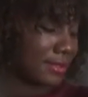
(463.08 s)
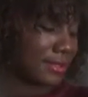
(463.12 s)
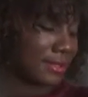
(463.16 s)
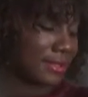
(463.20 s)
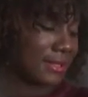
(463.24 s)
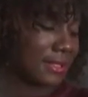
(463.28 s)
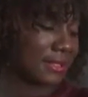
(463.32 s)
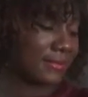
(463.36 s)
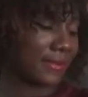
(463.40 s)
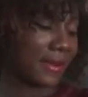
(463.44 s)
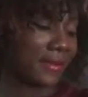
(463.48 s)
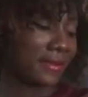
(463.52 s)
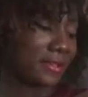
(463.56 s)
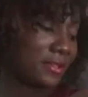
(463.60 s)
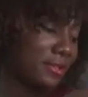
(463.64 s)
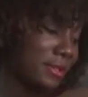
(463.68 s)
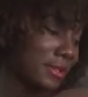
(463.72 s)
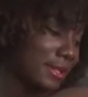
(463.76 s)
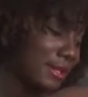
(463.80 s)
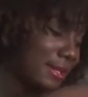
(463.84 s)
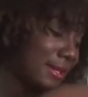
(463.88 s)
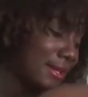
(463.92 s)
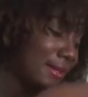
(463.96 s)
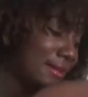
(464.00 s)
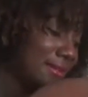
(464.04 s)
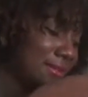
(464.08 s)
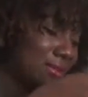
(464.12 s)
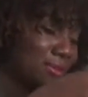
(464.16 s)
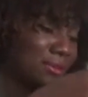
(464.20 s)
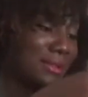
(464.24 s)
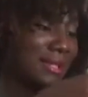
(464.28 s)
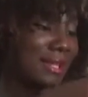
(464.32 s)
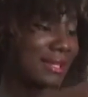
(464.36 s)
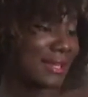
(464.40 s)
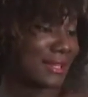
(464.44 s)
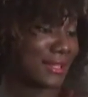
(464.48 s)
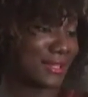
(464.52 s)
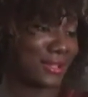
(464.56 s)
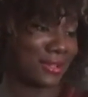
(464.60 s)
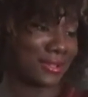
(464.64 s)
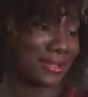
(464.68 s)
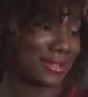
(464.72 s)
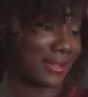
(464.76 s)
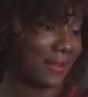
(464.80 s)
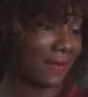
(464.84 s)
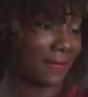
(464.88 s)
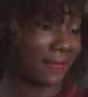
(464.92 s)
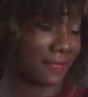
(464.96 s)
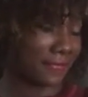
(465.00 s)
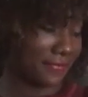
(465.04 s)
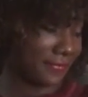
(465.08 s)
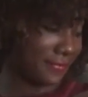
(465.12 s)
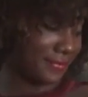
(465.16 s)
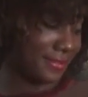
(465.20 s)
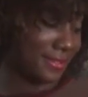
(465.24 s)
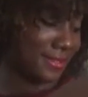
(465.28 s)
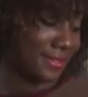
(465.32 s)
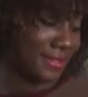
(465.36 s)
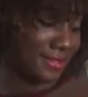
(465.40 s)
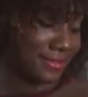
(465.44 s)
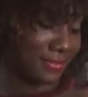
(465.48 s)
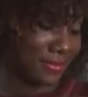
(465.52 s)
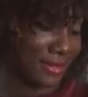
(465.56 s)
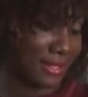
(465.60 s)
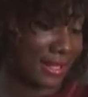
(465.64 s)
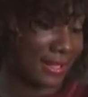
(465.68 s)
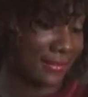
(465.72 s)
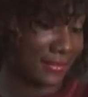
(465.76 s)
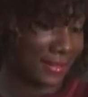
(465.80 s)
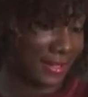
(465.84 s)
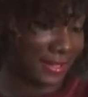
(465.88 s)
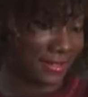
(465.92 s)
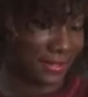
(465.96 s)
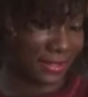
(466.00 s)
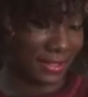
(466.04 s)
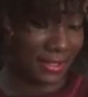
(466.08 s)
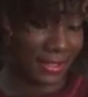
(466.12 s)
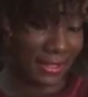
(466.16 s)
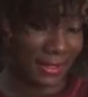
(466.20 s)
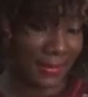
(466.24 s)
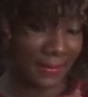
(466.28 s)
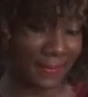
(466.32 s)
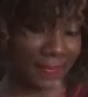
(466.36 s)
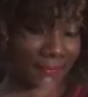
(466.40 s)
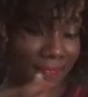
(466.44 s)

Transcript: this is very tricky to take it yourself, it's really tricky.